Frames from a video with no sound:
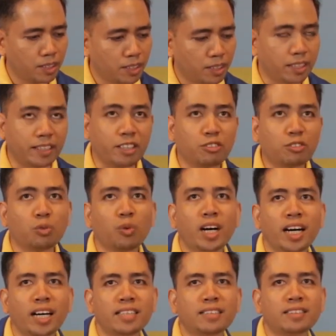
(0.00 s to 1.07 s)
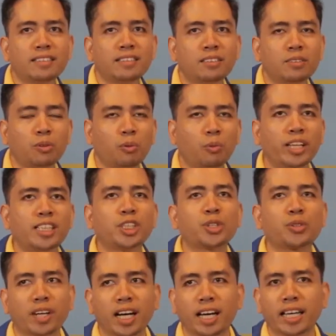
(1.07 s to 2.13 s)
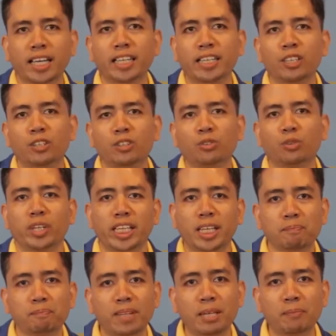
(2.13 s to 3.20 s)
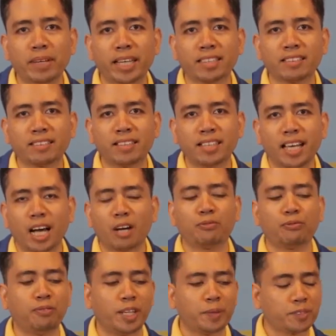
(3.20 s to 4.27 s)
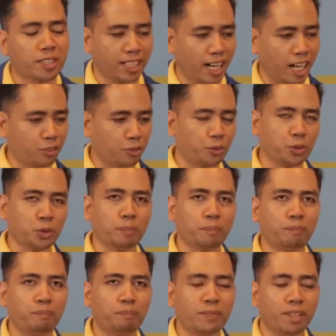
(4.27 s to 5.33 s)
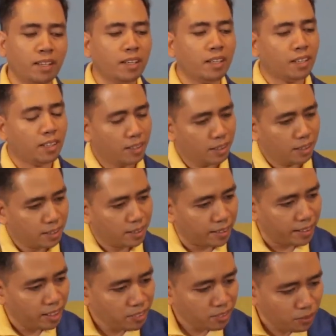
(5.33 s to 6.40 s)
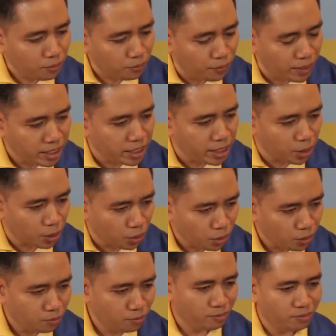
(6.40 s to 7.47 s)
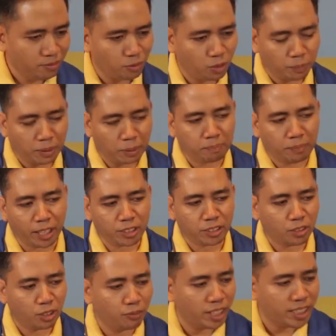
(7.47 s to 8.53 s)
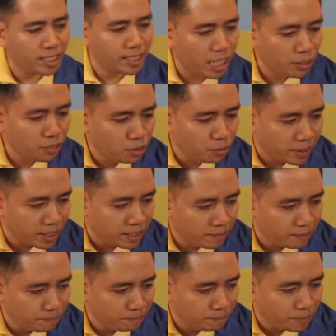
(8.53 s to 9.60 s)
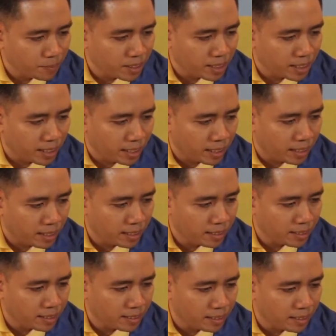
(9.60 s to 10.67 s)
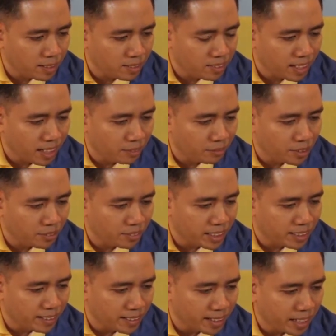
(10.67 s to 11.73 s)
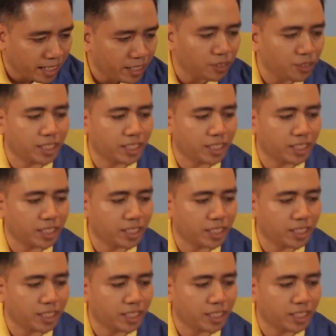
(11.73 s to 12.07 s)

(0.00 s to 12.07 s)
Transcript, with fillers: This one will try to implement a flipped classroom. This video will be part of an announcement. Okay, let's have it right there. Okay.